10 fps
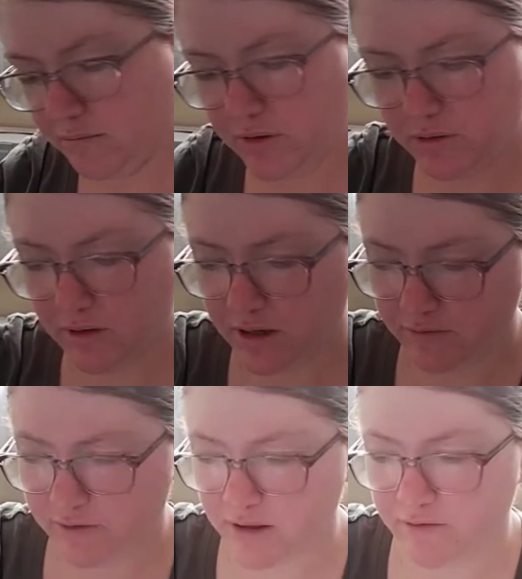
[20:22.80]
purely
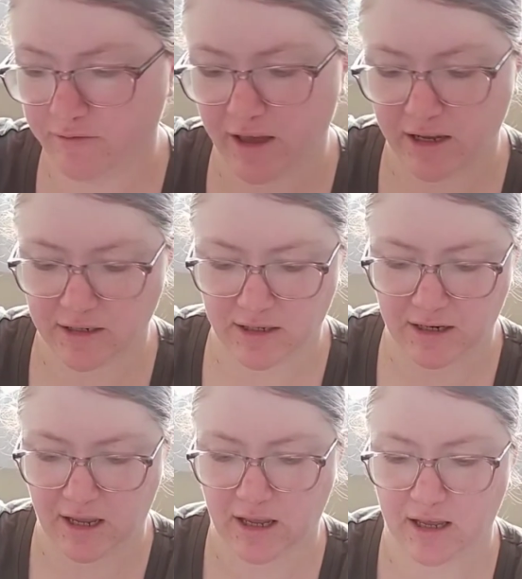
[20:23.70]
for the fact it
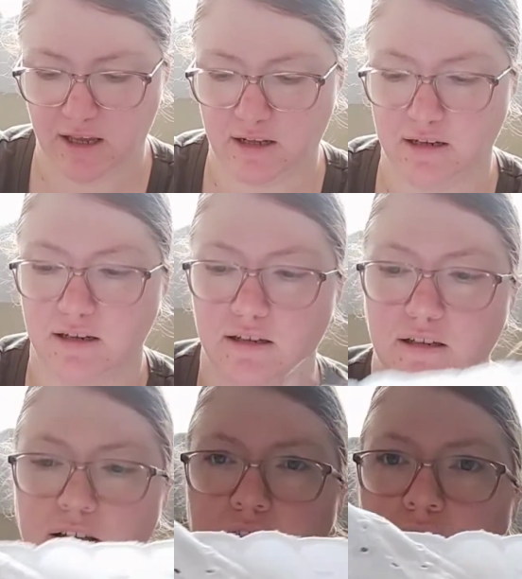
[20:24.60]
had
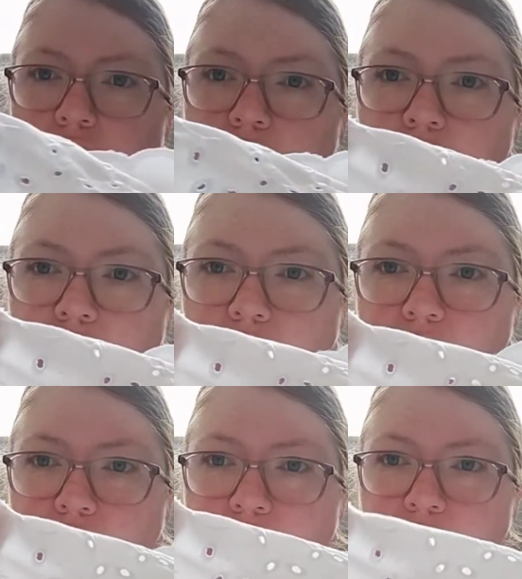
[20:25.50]

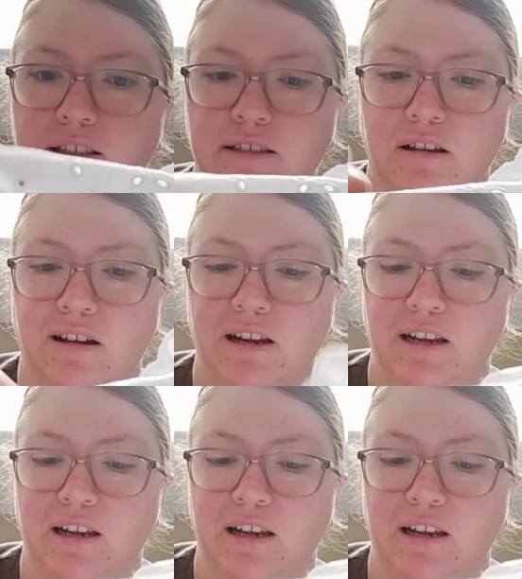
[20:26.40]
this eyelet